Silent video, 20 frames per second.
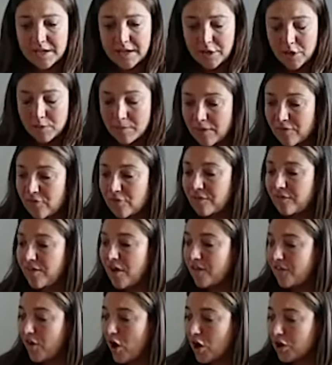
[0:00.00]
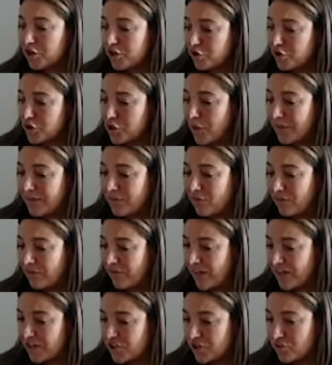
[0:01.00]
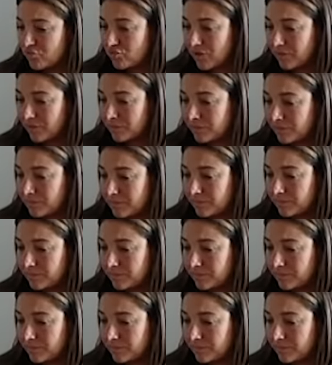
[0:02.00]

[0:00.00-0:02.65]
Now, your mother and father asked you to go in the reflection room.